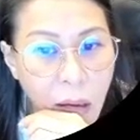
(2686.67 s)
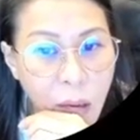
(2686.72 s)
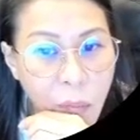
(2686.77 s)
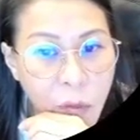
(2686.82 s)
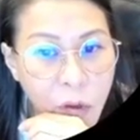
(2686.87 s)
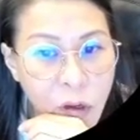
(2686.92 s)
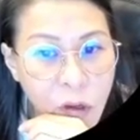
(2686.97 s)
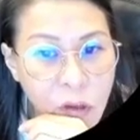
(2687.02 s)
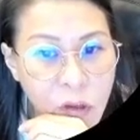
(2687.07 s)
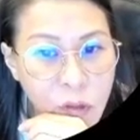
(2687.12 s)

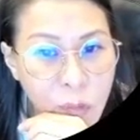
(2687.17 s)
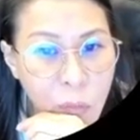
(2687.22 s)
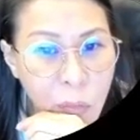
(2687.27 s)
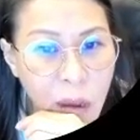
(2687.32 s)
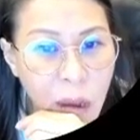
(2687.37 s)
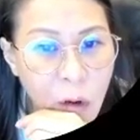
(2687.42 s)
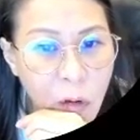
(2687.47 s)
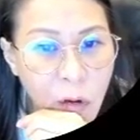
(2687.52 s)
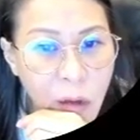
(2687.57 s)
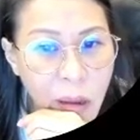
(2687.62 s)
because
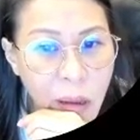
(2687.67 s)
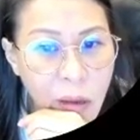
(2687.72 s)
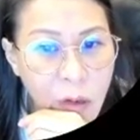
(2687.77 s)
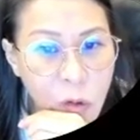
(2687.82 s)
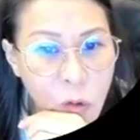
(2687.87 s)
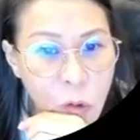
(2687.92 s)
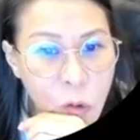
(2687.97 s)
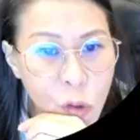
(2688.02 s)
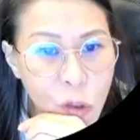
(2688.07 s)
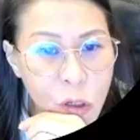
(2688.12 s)
mao and
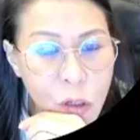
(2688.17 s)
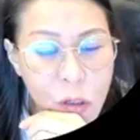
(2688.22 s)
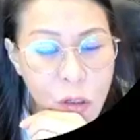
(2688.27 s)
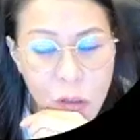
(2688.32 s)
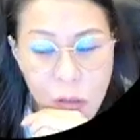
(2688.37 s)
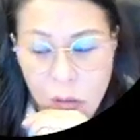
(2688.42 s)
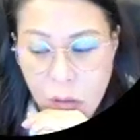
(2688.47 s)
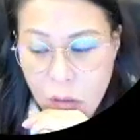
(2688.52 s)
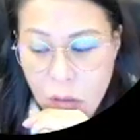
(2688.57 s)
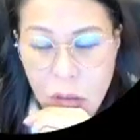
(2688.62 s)
Shi,
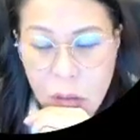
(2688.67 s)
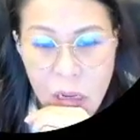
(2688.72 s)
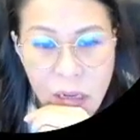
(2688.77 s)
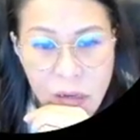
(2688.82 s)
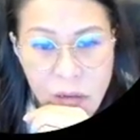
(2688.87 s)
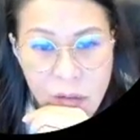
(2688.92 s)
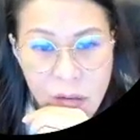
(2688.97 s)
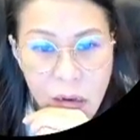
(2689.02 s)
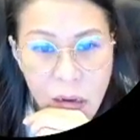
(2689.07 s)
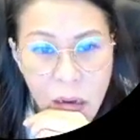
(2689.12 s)

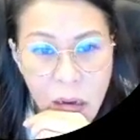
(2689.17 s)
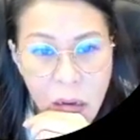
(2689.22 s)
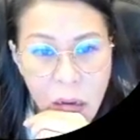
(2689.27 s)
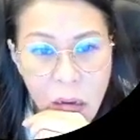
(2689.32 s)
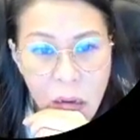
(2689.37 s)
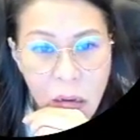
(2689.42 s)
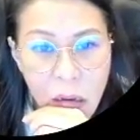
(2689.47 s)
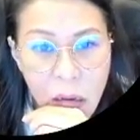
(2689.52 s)
next year